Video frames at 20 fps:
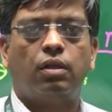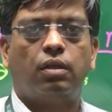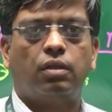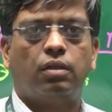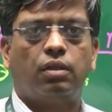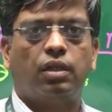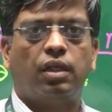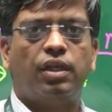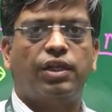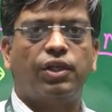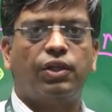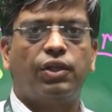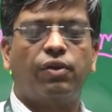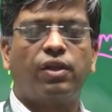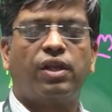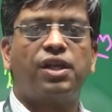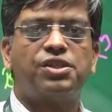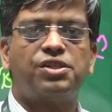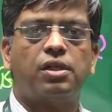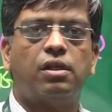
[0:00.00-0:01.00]
the
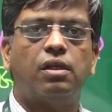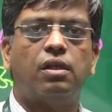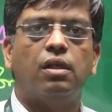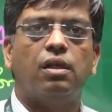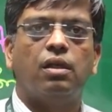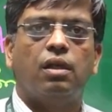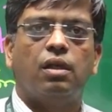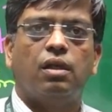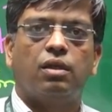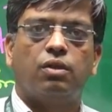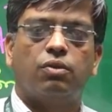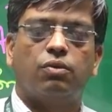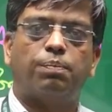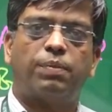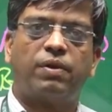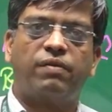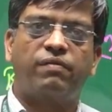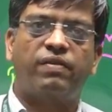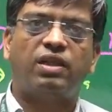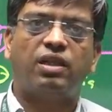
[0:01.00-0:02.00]
deterioration, to
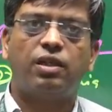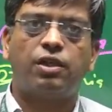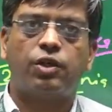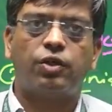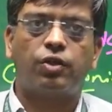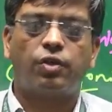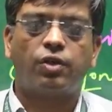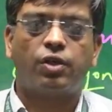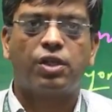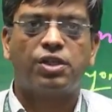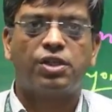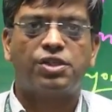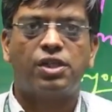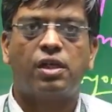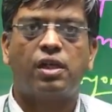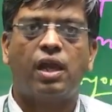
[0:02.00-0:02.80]
prevent the deterioration,